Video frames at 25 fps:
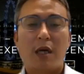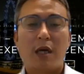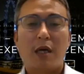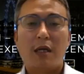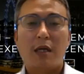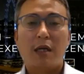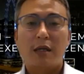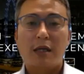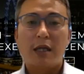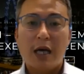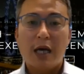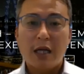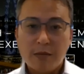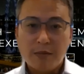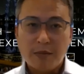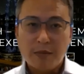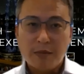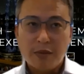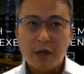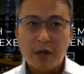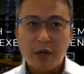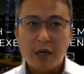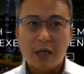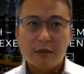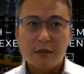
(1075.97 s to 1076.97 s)

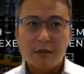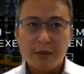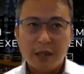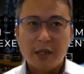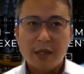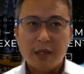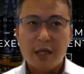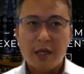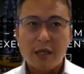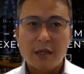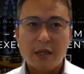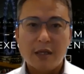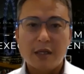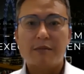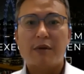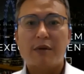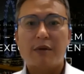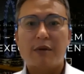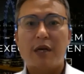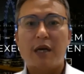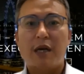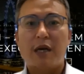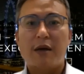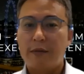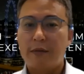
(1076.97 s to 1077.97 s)
nanoplasmic sensing
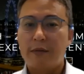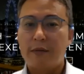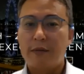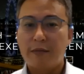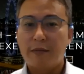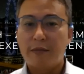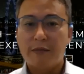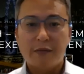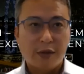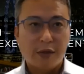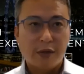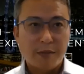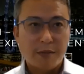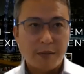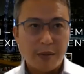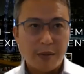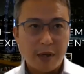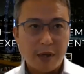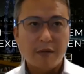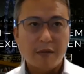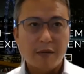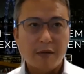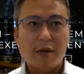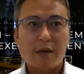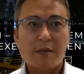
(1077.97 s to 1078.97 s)
platform for the
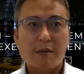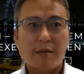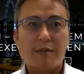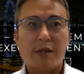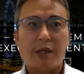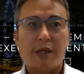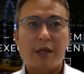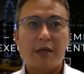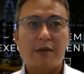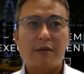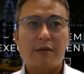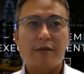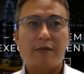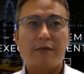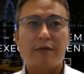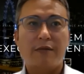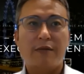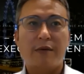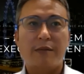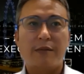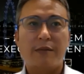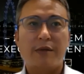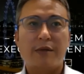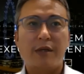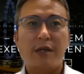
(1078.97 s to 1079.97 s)
battery application
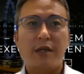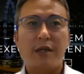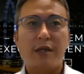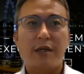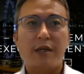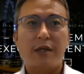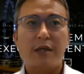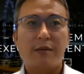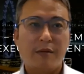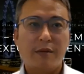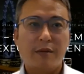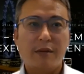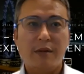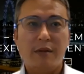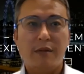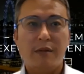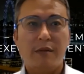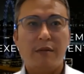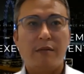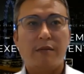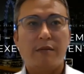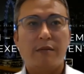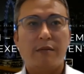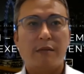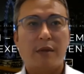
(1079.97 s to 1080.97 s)
from the Inspiron,
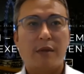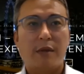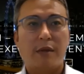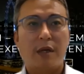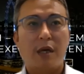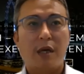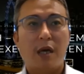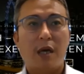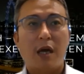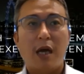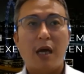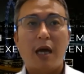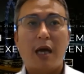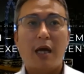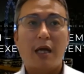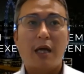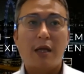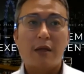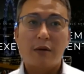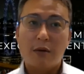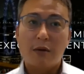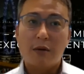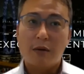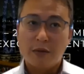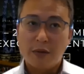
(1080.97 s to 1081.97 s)
and
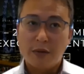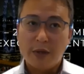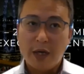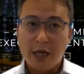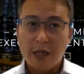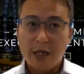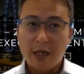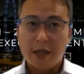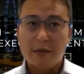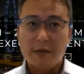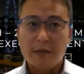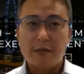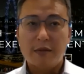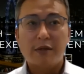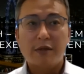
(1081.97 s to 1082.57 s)
also AW